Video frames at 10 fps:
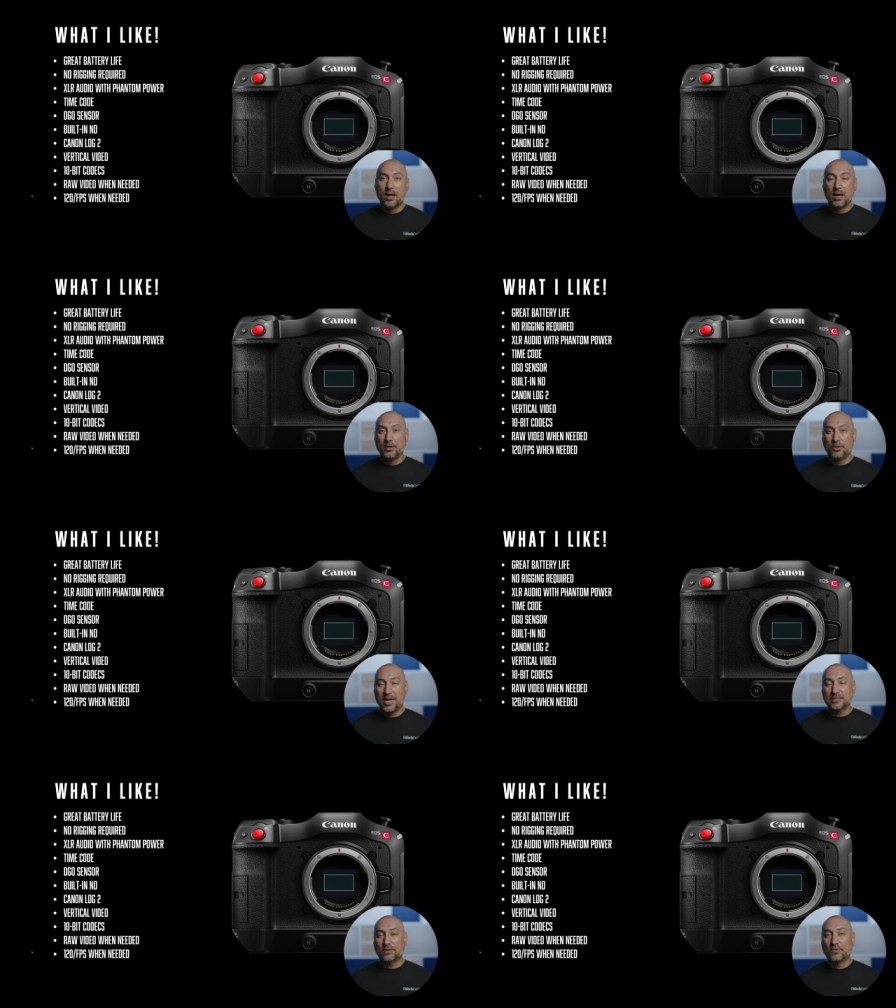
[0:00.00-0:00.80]
You
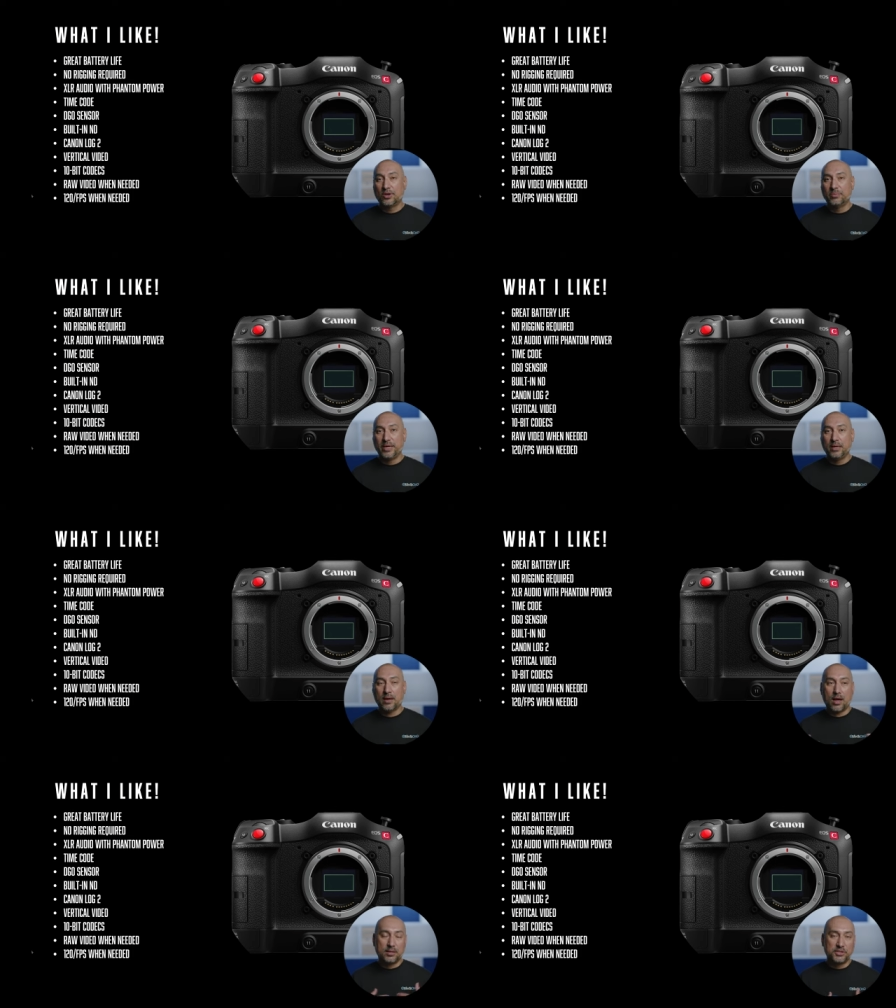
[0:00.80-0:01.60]
guys have heard me
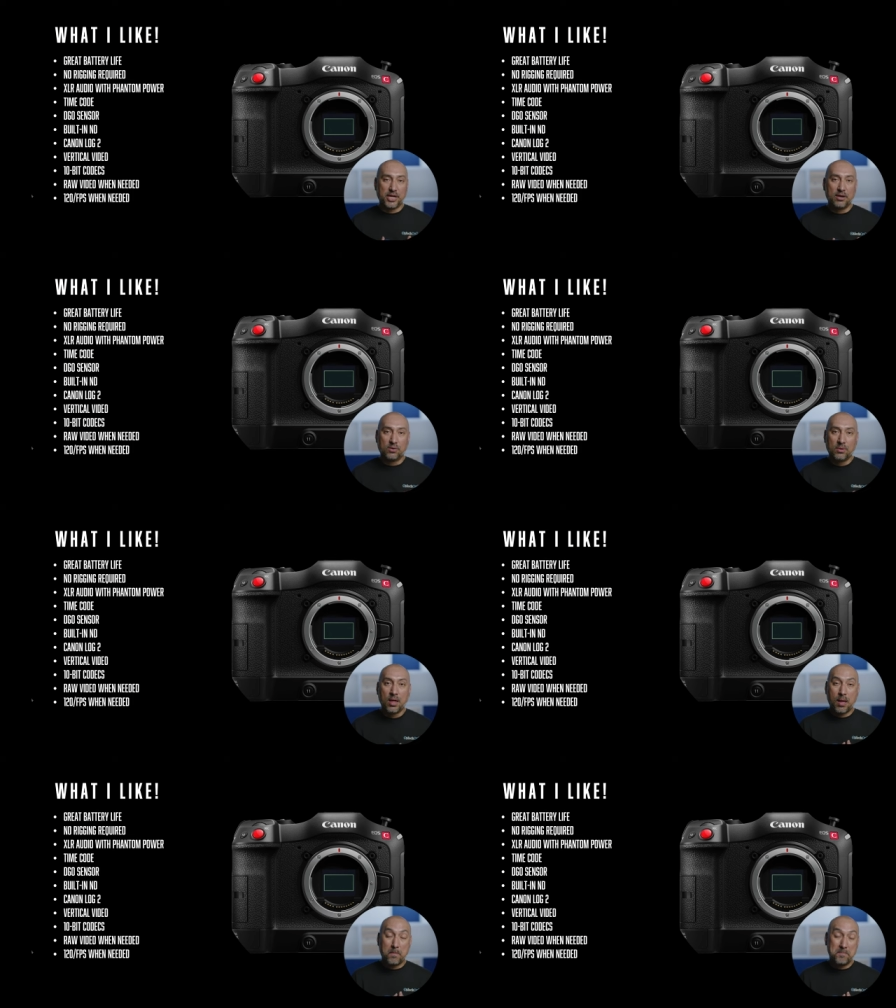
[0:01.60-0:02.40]
on the channel
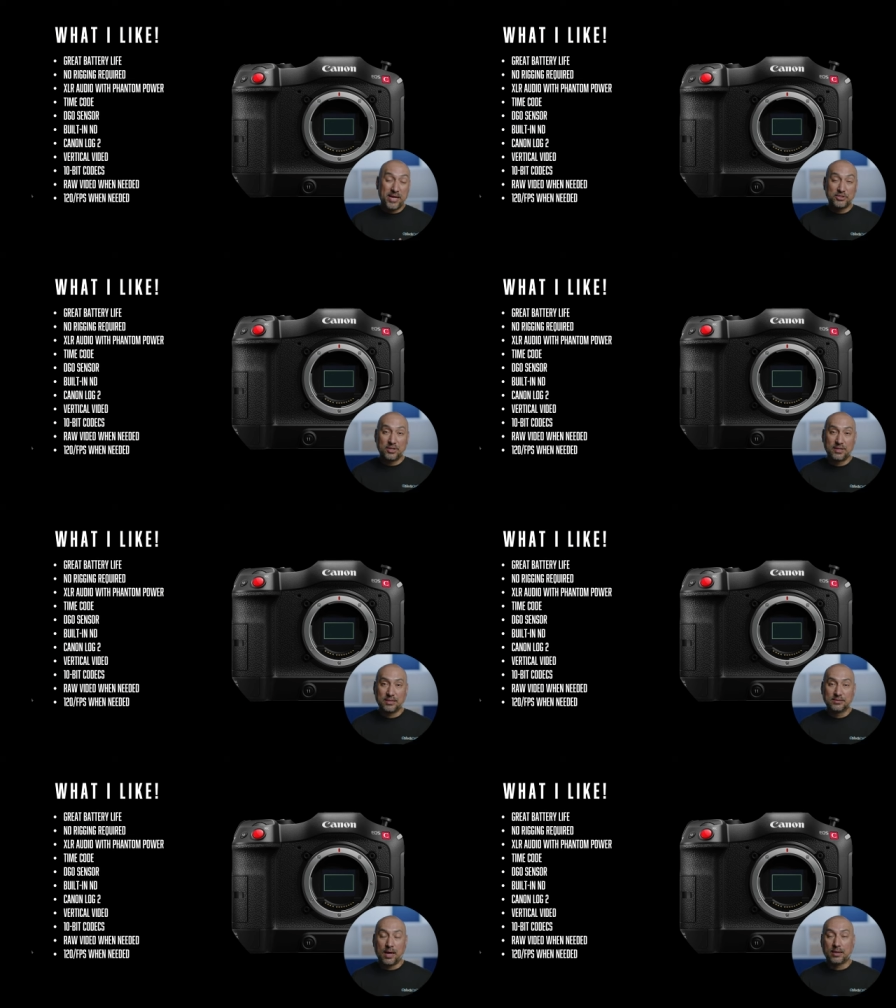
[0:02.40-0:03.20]
mention
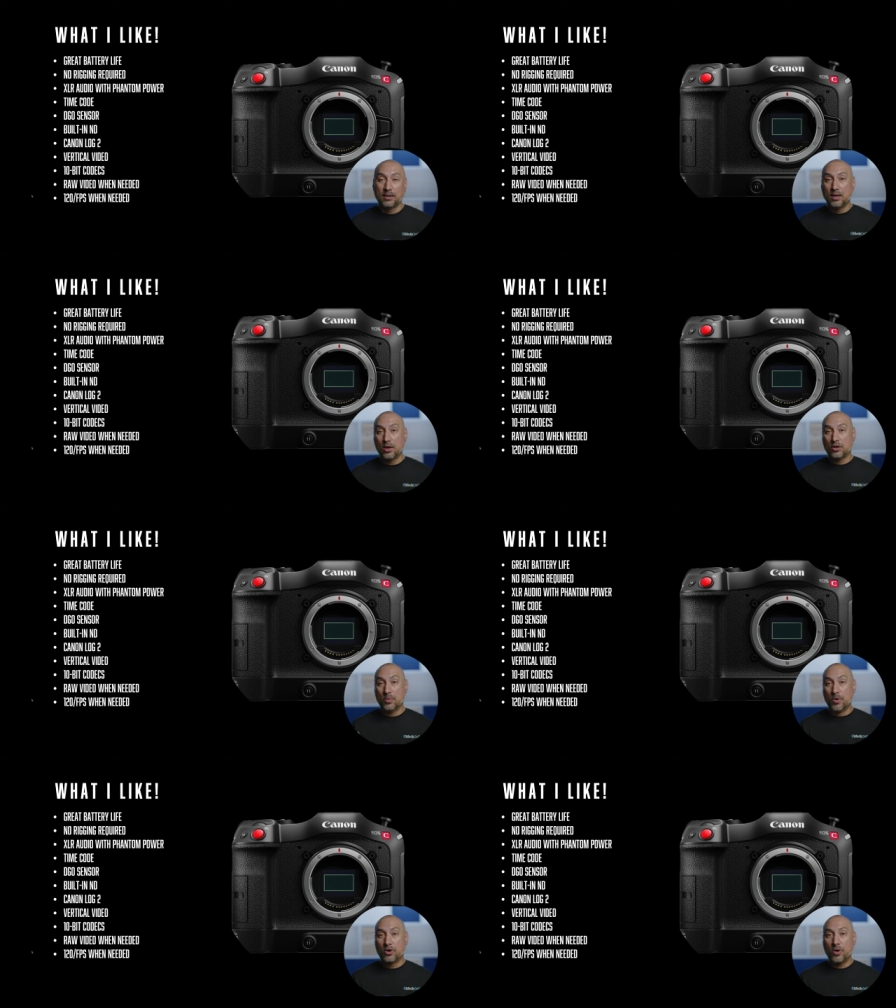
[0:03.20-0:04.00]
things like
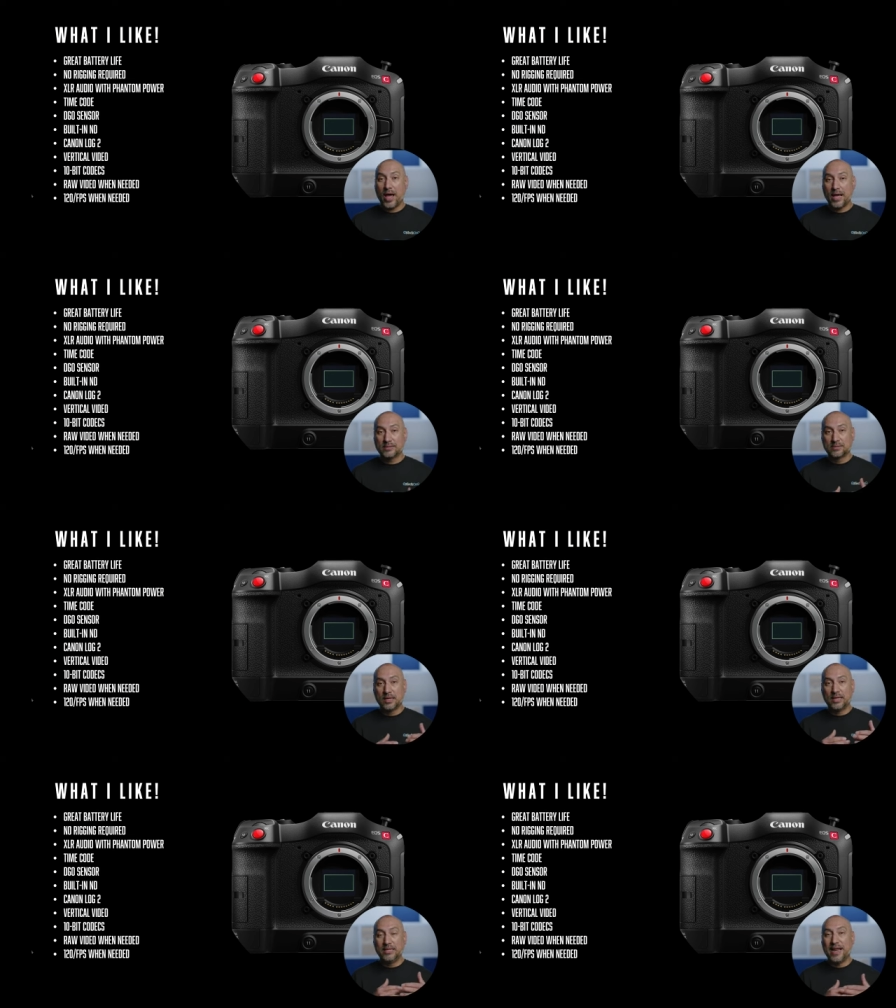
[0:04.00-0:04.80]
Komodo has
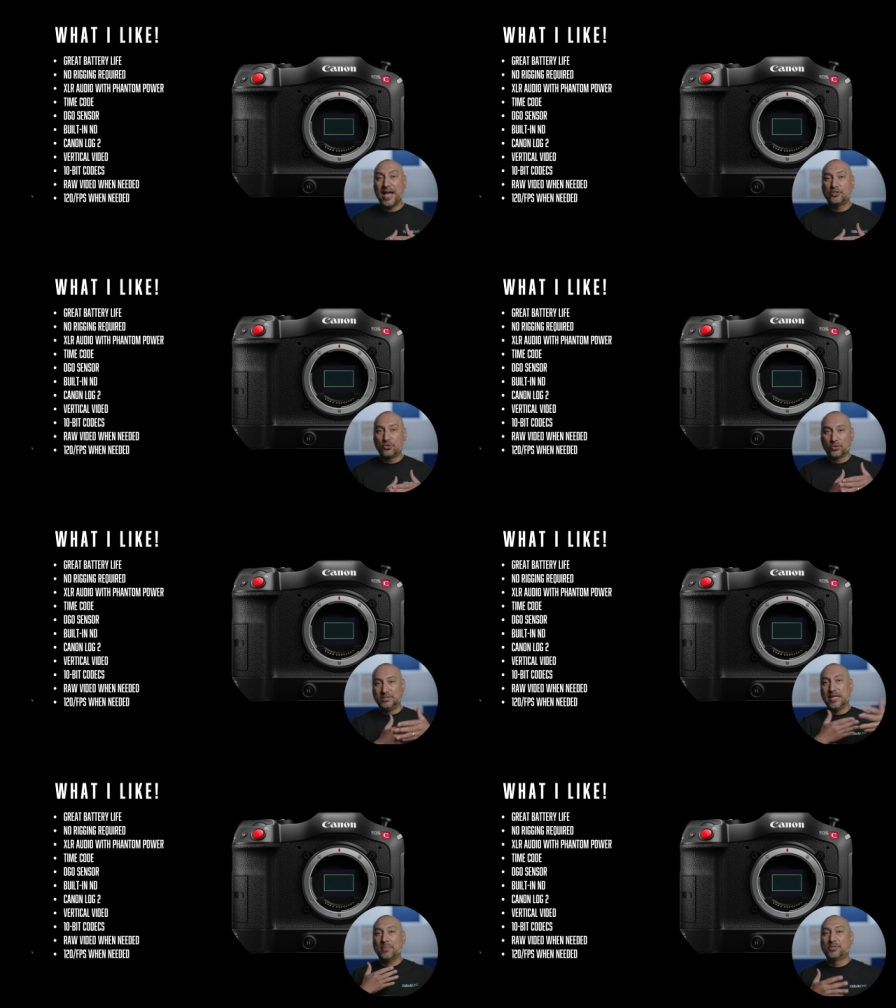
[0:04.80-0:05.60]
natural
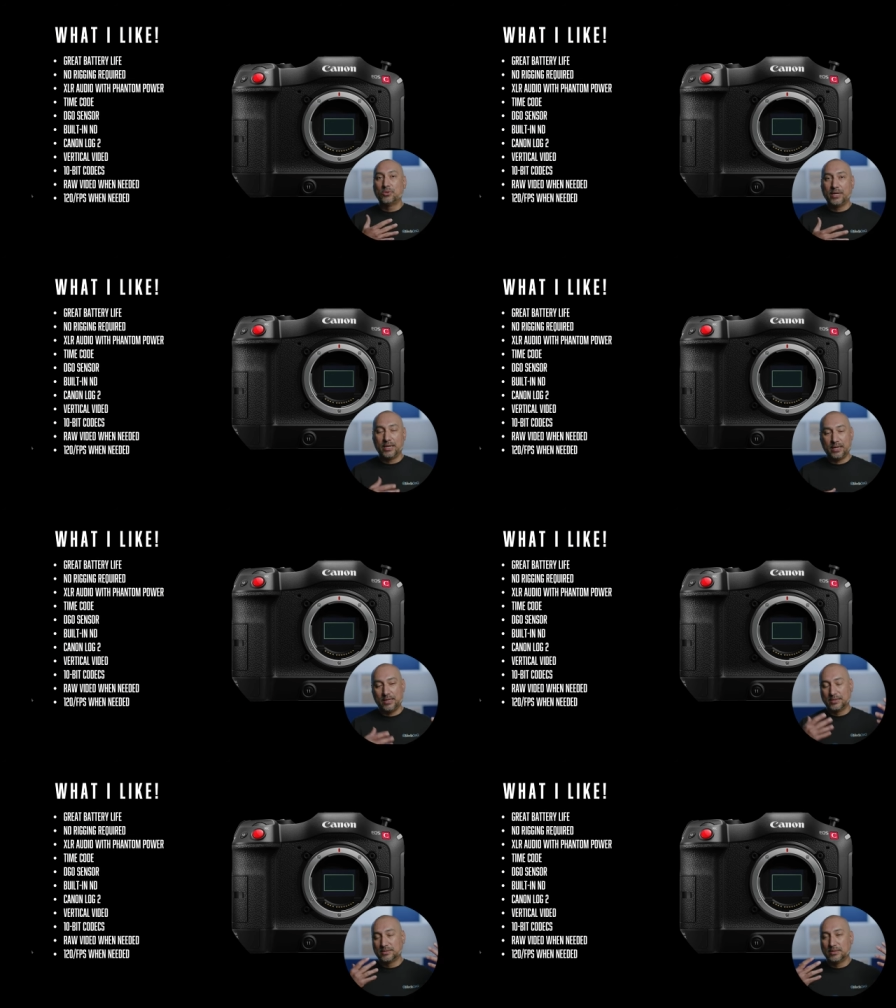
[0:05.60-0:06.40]
depth to it
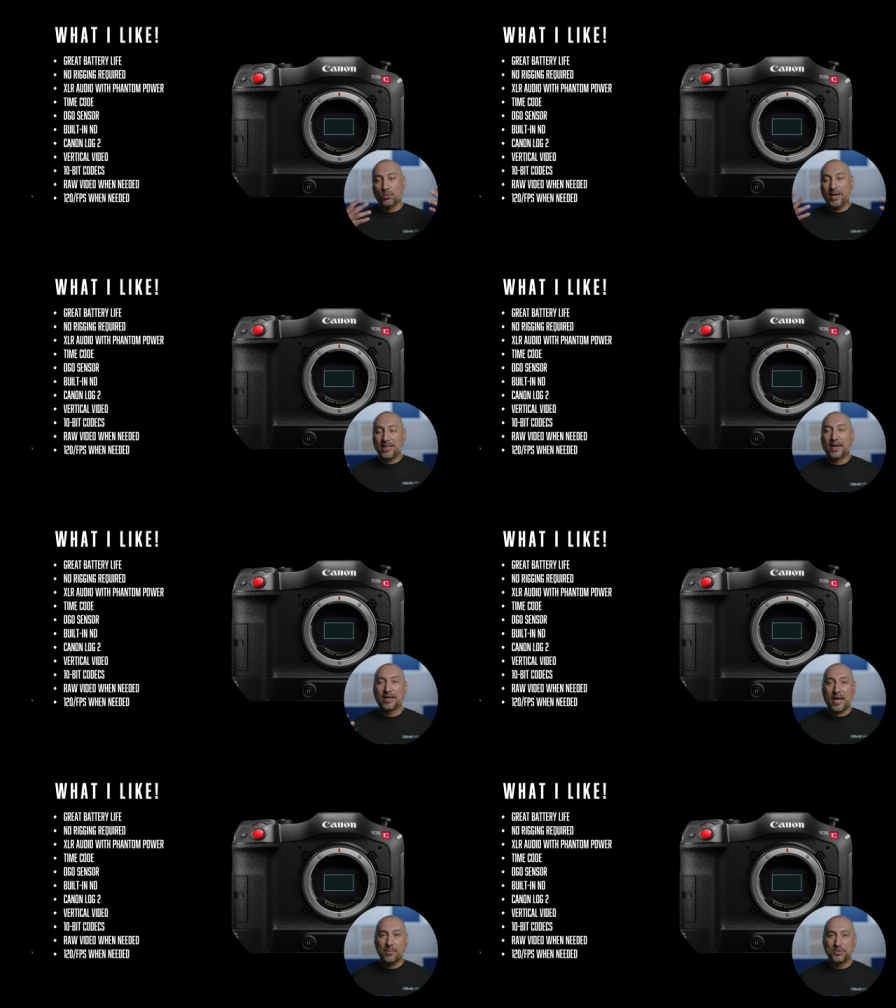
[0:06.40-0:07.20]
in the way that it
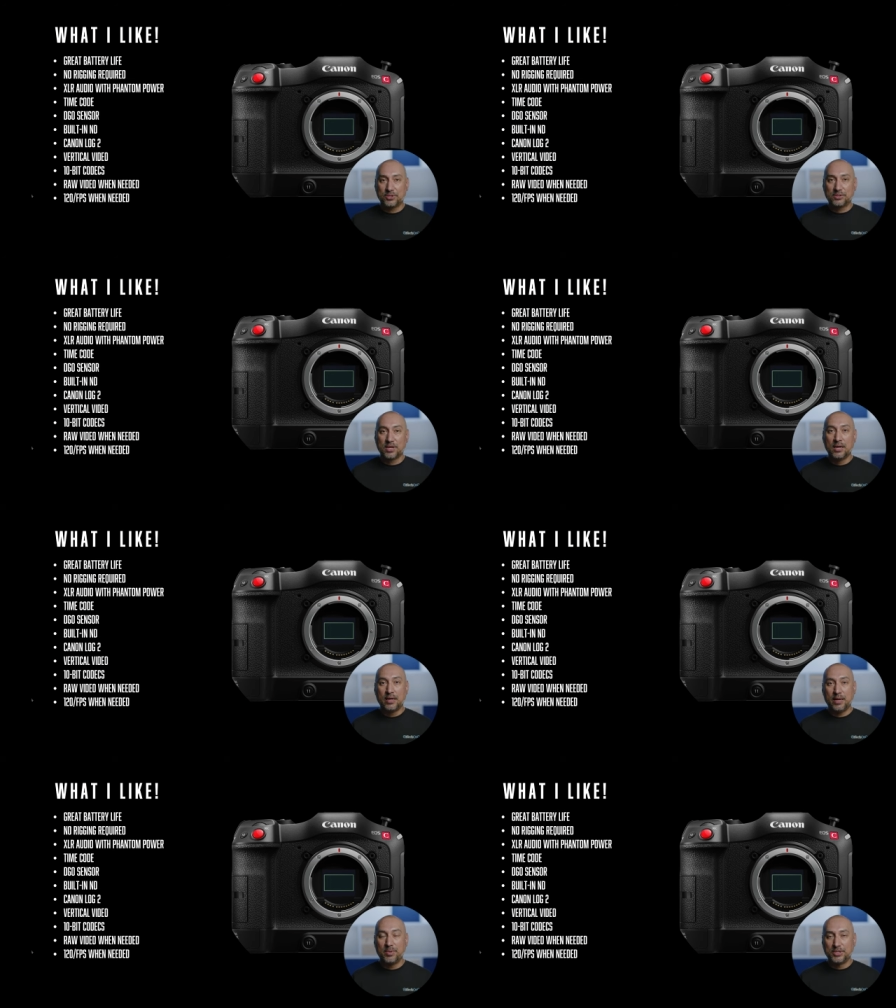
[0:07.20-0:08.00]
captures
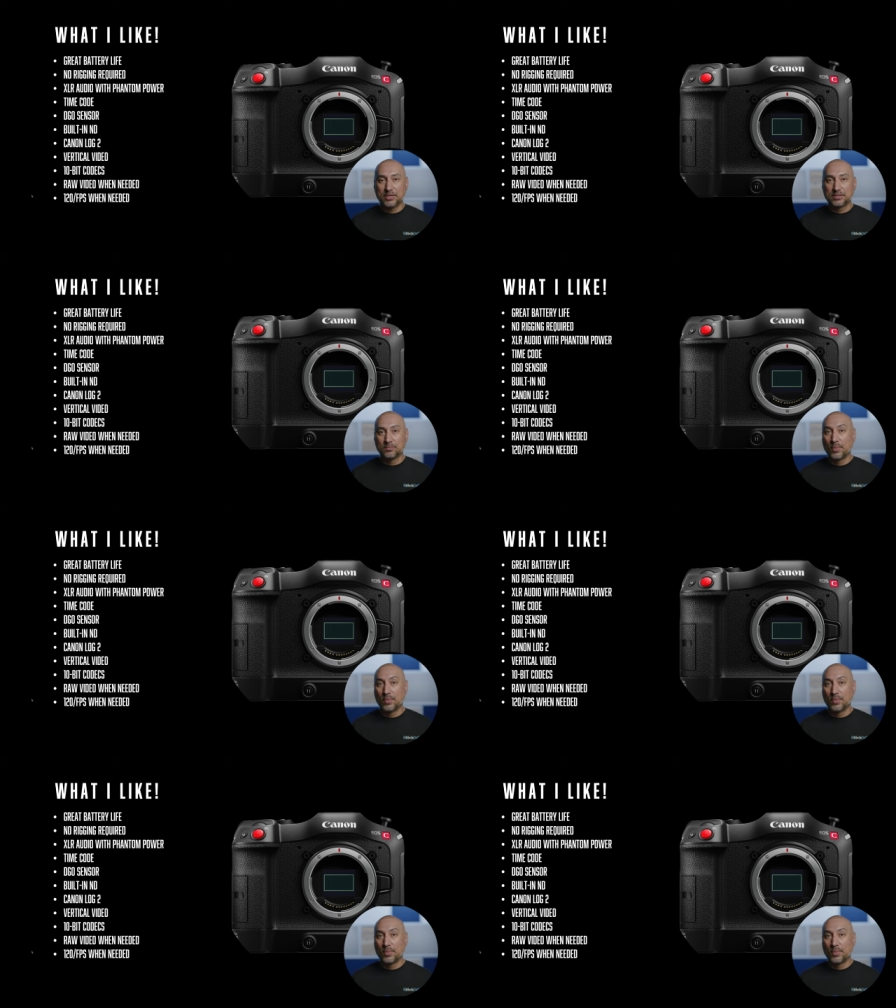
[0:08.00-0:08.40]
images.